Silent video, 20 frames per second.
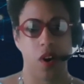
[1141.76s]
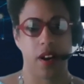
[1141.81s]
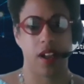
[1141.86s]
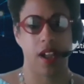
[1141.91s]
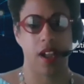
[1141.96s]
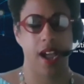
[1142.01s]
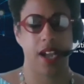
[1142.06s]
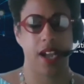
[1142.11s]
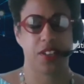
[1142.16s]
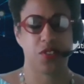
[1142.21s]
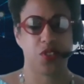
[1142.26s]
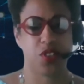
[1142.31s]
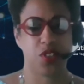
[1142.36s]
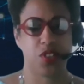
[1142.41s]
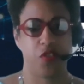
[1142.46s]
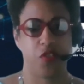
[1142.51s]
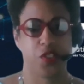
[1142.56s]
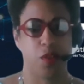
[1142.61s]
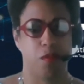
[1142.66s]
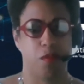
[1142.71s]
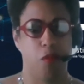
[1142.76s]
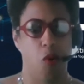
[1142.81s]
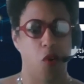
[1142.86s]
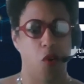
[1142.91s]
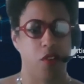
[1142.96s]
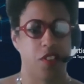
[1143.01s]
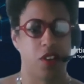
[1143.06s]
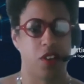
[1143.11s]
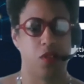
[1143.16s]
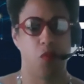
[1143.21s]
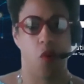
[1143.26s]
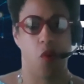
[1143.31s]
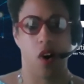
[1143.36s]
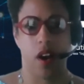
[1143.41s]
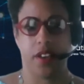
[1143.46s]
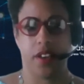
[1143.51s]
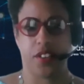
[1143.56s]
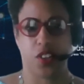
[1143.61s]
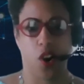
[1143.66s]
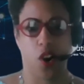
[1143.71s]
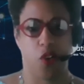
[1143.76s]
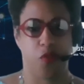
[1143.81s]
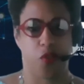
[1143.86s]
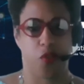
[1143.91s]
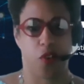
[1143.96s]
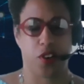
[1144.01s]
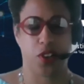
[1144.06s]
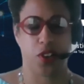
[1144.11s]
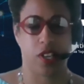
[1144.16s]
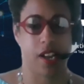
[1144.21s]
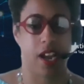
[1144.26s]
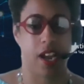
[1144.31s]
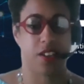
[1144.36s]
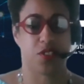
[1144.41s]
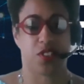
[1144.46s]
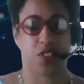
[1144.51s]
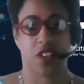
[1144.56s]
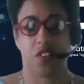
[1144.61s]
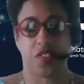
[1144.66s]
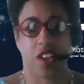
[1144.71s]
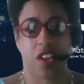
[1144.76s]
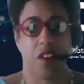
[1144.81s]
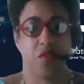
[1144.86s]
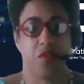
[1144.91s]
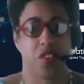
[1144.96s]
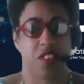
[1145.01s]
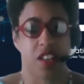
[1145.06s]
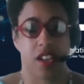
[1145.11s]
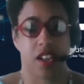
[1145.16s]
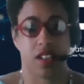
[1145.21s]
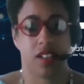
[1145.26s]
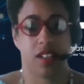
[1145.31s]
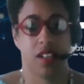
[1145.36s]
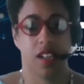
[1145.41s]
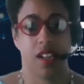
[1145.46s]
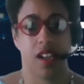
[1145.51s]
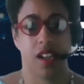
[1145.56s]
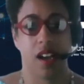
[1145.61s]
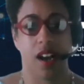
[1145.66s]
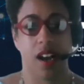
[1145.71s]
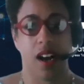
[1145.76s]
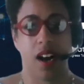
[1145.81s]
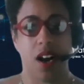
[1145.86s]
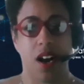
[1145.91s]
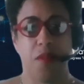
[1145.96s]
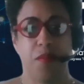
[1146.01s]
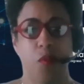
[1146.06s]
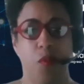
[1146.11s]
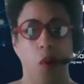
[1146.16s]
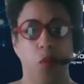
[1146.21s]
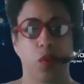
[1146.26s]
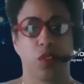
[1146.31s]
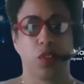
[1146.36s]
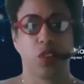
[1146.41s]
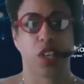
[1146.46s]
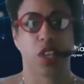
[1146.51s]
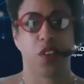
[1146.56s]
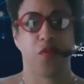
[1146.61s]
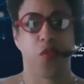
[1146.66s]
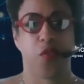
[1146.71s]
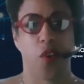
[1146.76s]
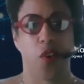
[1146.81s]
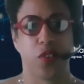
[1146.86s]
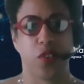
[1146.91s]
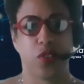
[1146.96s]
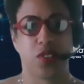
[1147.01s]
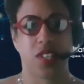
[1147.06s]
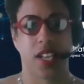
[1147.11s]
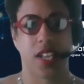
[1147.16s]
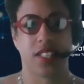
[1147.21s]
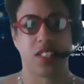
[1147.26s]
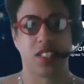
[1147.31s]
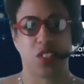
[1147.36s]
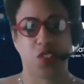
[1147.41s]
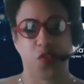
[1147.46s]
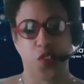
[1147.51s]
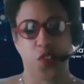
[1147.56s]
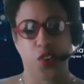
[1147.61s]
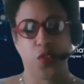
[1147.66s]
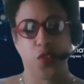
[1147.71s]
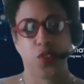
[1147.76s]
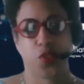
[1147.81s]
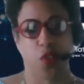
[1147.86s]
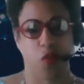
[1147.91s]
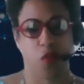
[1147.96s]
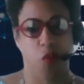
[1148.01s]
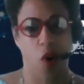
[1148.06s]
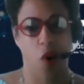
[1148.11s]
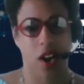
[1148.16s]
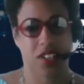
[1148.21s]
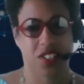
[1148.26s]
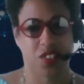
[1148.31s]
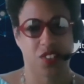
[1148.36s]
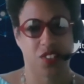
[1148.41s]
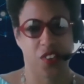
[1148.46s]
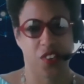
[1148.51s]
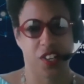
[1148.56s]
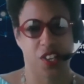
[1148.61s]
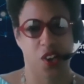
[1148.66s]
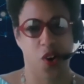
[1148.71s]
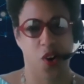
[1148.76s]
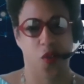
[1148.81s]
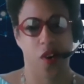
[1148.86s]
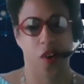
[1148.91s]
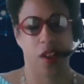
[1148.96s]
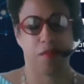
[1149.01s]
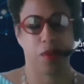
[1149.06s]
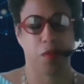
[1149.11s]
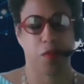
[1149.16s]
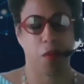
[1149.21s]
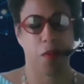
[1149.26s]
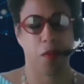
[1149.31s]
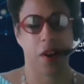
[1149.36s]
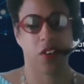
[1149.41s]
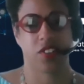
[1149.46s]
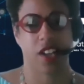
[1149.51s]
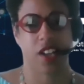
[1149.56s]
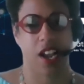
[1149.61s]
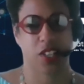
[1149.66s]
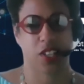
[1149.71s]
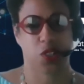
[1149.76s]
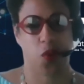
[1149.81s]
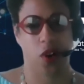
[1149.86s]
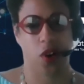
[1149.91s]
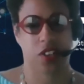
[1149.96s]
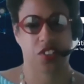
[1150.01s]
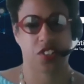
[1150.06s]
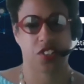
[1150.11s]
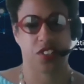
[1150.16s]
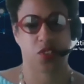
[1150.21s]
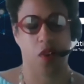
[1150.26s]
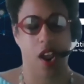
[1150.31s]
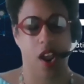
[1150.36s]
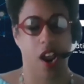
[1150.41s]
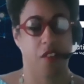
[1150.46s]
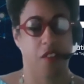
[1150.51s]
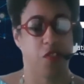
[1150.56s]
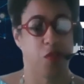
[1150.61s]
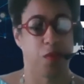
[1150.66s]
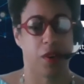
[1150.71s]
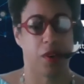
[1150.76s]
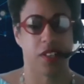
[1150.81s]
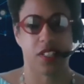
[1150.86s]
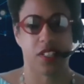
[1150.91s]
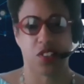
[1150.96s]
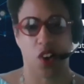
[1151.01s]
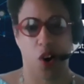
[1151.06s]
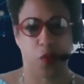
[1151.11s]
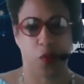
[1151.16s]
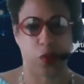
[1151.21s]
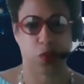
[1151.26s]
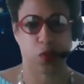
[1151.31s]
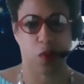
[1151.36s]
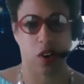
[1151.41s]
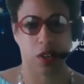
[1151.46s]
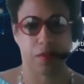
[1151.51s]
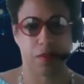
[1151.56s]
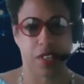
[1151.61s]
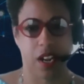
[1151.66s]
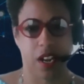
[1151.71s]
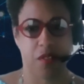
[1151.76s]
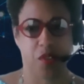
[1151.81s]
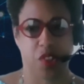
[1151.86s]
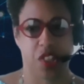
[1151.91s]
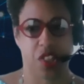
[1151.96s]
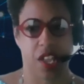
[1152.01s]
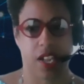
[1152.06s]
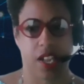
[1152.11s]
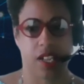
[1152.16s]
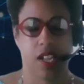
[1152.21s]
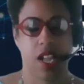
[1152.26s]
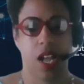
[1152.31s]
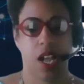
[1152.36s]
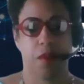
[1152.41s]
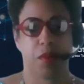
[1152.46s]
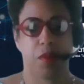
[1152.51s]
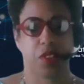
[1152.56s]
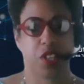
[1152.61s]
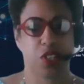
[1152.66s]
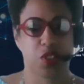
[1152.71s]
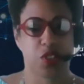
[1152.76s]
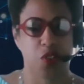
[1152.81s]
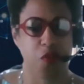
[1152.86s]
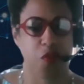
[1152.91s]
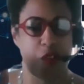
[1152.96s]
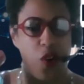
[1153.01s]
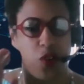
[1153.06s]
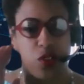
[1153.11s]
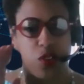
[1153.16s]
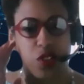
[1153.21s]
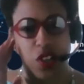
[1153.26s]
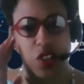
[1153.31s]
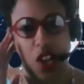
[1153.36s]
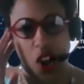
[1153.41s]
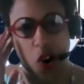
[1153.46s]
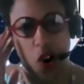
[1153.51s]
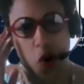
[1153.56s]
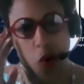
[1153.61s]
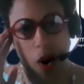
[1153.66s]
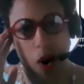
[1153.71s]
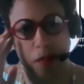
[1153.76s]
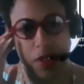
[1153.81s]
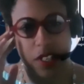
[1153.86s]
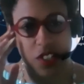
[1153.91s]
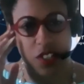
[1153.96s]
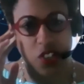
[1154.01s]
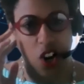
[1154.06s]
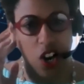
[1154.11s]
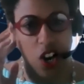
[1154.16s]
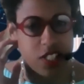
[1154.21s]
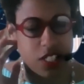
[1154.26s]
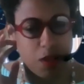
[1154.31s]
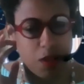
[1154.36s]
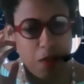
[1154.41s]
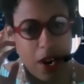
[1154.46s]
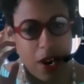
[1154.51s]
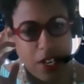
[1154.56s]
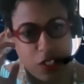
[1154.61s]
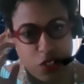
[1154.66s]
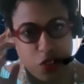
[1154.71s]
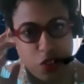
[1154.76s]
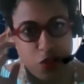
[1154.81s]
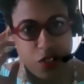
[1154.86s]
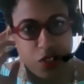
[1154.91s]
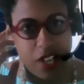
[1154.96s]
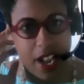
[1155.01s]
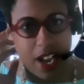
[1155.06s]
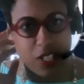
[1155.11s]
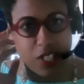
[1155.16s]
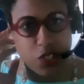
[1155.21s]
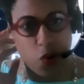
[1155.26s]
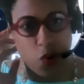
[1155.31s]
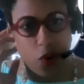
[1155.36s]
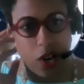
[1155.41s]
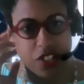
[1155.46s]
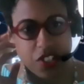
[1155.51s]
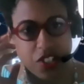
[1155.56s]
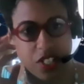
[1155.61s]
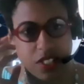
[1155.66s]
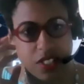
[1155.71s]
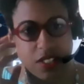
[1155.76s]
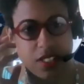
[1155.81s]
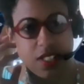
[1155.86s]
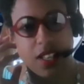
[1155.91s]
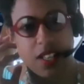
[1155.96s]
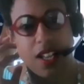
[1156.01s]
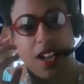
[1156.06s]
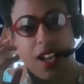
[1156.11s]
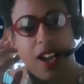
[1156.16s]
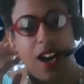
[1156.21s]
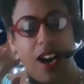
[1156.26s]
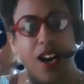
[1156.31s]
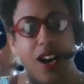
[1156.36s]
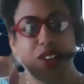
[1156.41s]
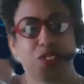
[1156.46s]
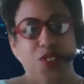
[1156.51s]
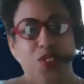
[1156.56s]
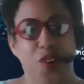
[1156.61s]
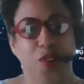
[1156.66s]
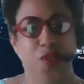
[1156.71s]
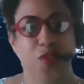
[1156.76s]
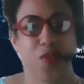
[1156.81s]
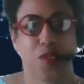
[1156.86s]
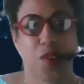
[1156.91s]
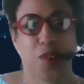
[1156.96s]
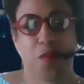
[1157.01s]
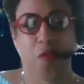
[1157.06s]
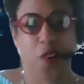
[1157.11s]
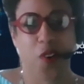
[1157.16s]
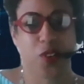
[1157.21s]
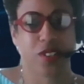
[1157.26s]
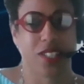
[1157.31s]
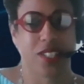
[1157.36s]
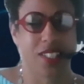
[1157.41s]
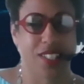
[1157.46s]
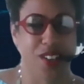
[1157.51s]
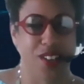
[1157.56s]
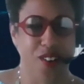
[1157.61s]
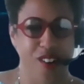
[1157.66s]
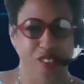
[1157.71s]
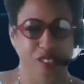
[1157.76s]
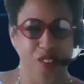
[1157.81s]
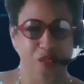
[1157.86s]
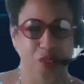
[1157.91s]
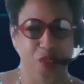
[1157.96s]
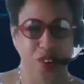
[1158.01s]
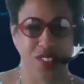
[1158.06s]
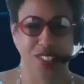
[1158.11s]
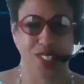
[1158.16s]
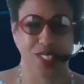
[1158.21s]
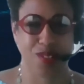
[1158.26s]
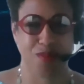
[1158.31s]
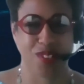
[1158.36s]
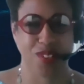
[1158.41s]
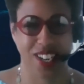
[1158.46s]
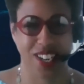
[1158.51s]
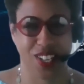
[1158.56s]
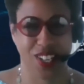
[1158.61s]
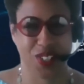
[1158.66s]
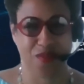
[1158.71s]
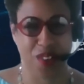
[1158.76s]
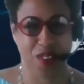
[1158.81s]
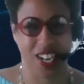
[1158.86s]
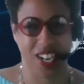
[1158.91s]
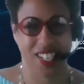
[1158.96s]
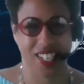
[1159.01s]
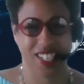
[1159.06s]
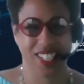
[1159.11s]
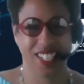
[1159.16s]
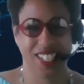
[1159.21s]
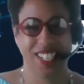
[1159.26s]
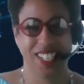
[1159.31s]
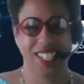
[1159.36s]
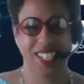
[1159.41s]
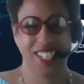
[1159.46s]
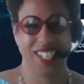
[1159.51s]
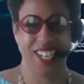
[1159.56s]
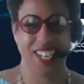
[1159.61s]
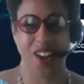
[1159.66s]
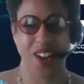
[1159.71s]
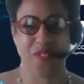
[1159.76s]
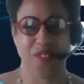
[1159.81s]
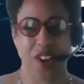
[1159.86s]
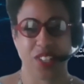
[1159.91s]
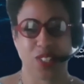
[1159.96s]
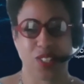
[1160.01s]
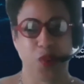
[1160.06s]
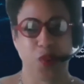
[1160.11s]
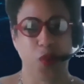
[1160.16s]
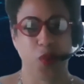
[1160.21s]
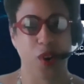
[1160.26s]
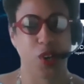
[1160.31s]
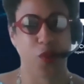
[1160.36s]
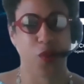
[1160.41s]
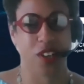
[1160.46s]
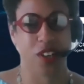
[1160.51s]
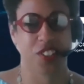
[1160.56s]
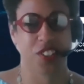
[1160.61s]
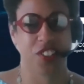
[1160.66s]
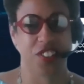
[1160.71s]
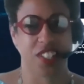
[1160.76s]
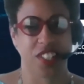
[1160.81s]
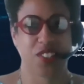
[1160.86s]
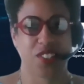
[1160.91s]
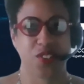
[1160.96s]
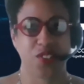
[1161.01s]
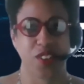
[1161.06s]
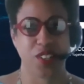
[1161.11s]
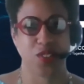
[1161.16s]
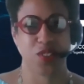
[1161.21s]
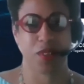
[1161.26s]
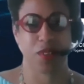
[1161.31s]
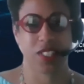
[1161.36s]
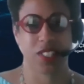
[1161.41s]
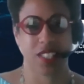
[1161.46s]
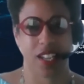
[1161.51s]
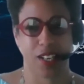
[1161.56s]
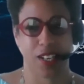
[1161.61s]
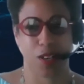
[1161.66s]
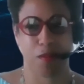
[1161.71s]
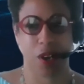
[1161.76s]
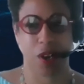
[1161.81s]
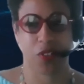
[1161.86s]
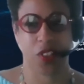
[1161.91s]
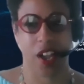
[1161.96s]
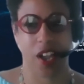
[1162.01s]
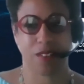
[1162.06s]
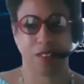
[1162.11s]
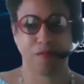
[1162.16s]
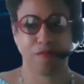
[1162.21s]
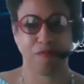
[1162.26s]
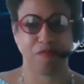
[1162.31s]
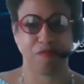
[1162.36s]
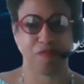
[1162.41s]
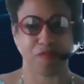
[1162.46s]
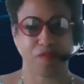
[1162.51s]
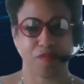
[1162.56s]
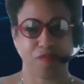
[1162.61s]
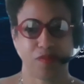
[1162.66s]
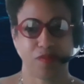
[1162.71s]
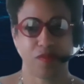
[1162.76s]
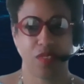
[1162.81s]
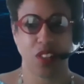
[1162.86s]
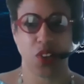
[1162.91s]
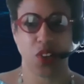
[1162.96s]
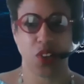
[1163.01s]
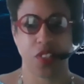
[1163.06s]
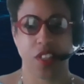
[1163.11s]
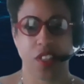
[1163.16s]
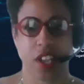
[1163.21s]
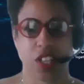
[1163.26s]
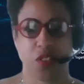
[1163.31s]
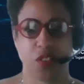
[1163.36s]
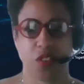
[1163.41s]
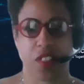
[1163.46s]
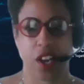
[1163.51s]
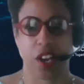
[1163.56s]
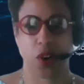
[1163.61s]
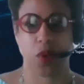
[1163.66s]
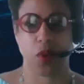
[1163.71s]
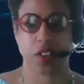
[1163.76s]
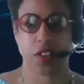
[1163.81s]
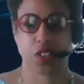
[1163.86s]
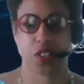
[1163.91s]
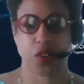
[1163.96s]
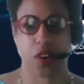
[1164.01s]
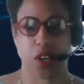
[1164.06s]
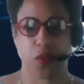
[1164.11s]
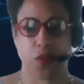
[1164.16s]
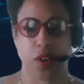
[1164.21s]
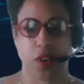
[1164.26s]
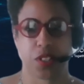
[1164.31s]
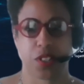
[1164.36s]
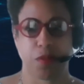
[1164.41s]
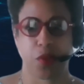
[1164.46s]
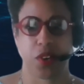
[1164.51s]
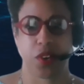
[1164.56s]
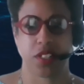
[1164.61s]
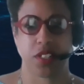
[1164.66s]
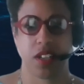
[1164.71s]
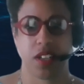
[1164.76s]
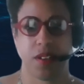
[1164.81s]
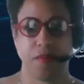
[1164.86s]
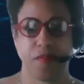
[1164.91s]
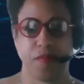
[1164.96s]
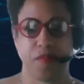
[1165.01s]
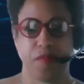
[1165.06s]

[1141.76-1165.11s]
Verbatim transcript: want to add yourself to more than one, go for it. You can add yourself to everything. Uh, what we're looking for in those days is for you to have watched the video and be prepared to ask questions. So everybody is always welcome to everything, but these are folks who I'm going to toss the mic to to ask questions. Uh, so, so folks get to hear other voices besides mine. And we had some great questions yesterday, so I'm excited about that. Thank you for that question. Great question, Marissa.